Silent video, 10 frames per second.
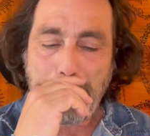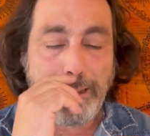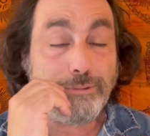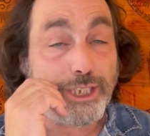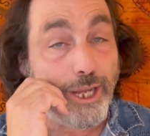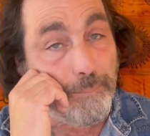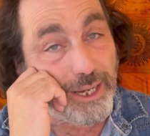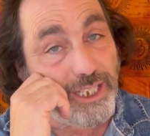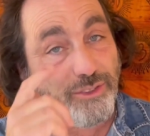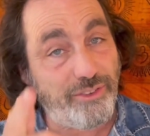I'm so
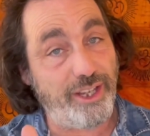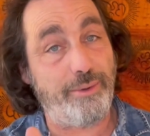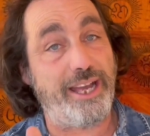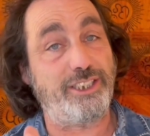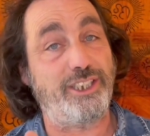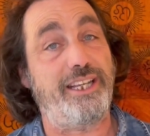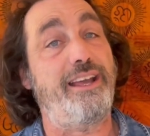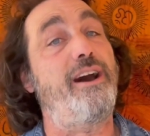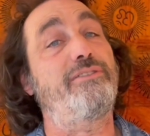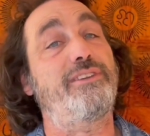pleased for you,
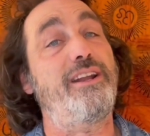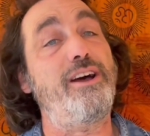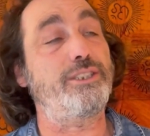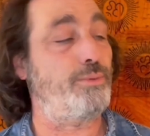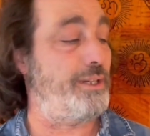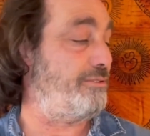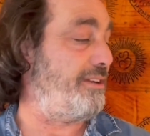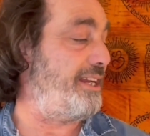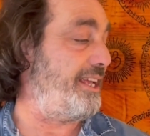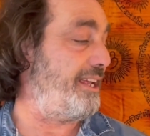actually, after last week's
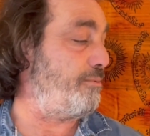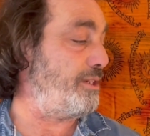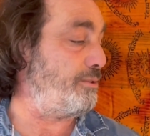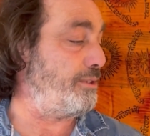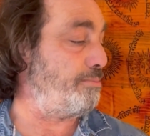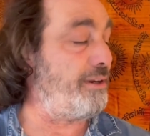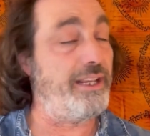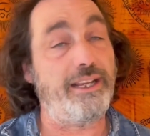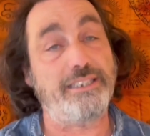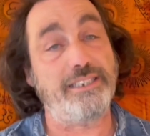reading, which was
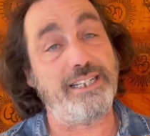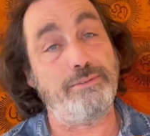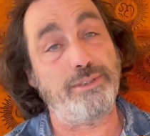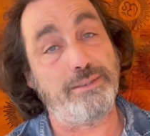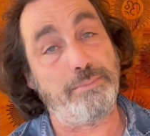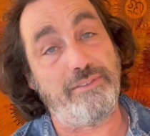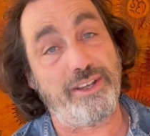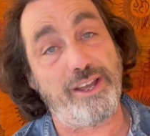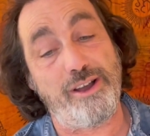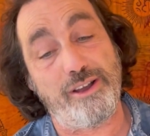pretty, as I said, was a bit of a
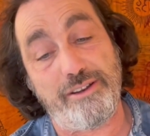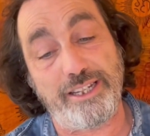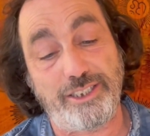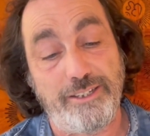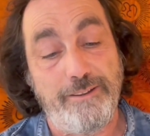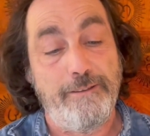car crash.